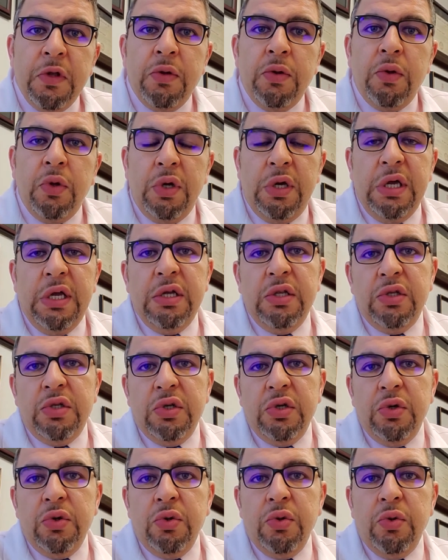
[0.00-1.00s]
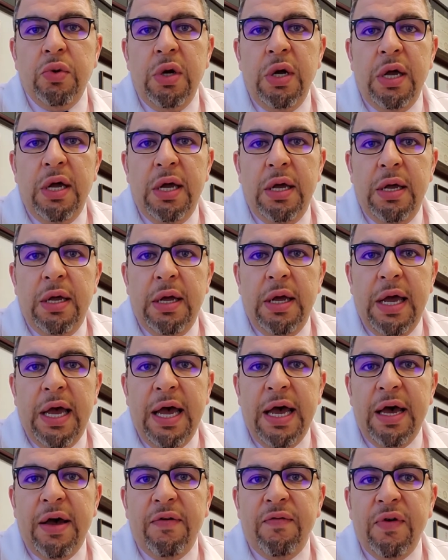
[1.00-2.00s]
looking to
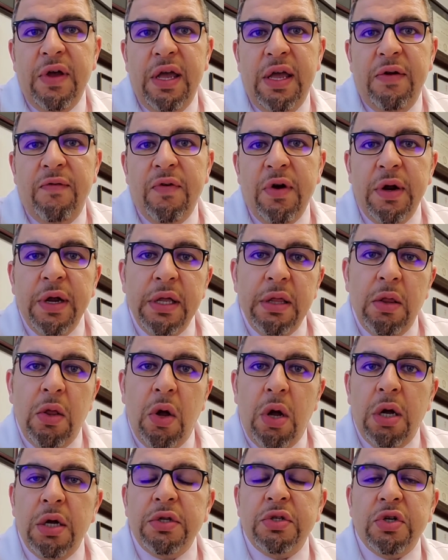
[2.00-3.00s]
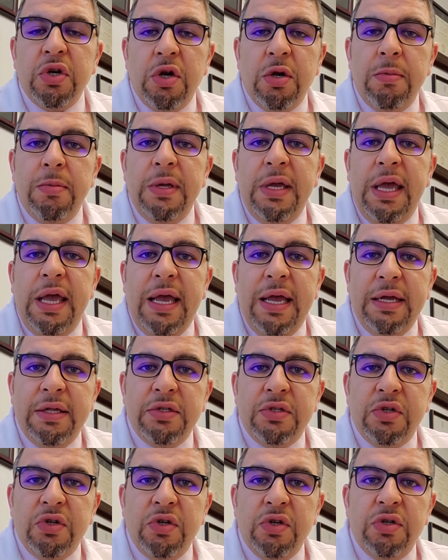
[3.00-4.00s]
have a very long-term
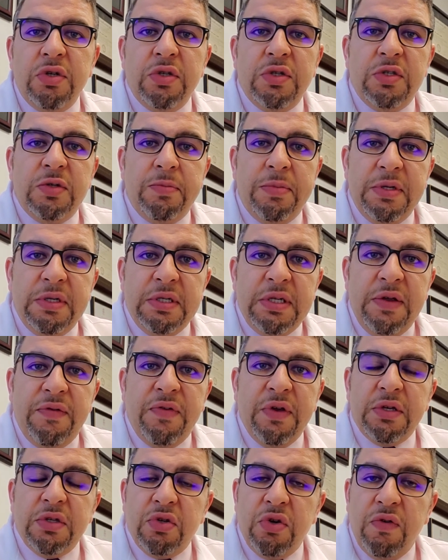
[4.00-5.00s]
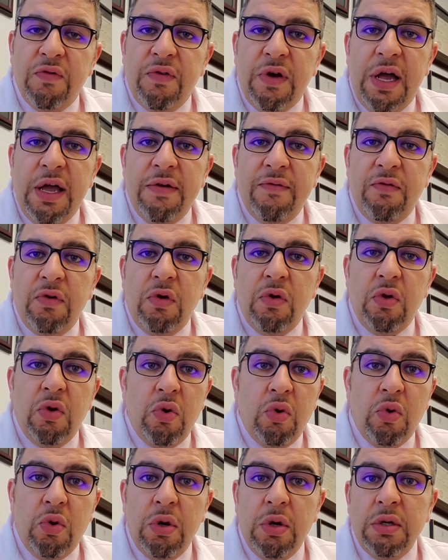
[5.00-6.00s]
cancer-specific survival
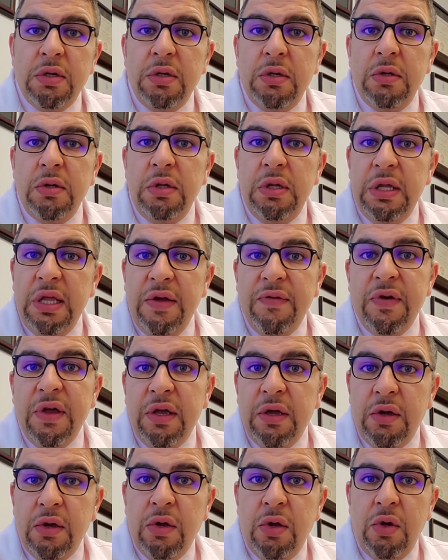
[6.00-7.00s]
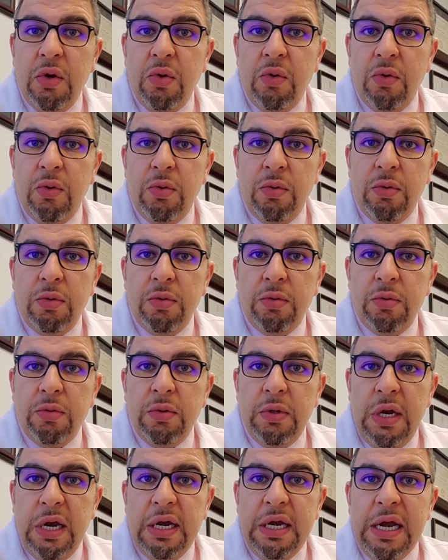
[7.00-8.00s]
or living
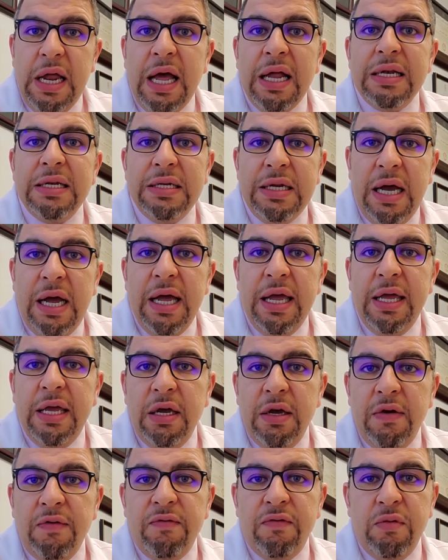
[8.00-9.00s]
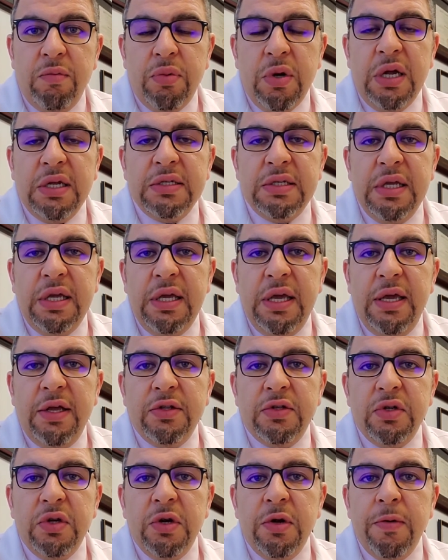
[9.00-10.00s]
and not dying of the prostate
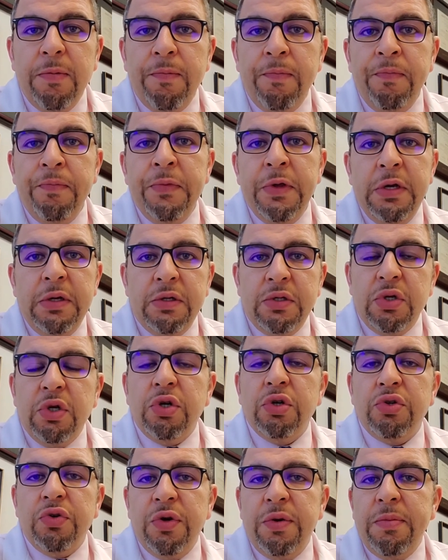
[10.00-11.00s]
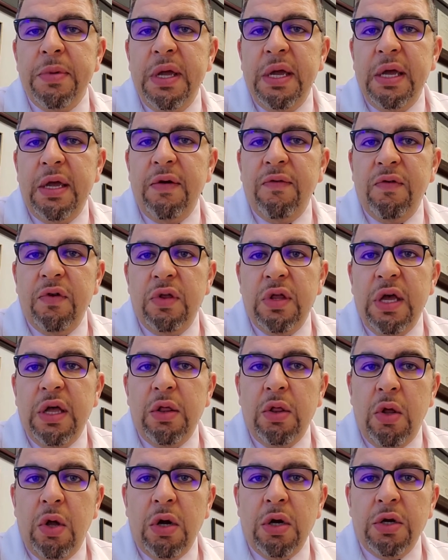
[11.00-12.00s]
cancer, surgery may give you that
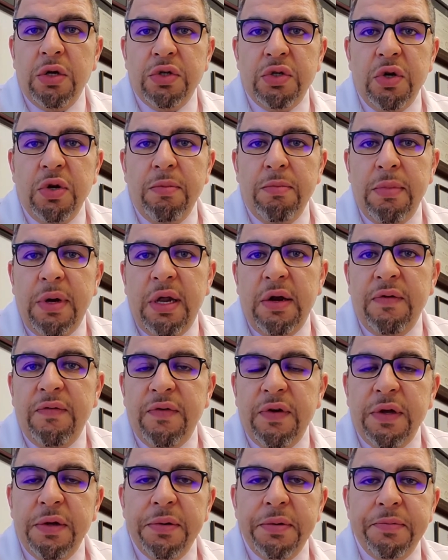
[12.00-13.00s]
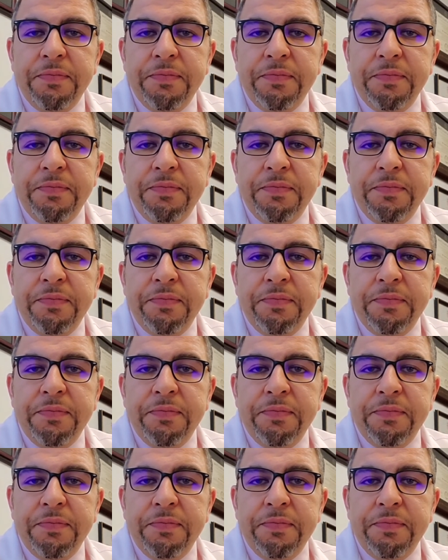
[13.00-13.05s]
longer-term benefit.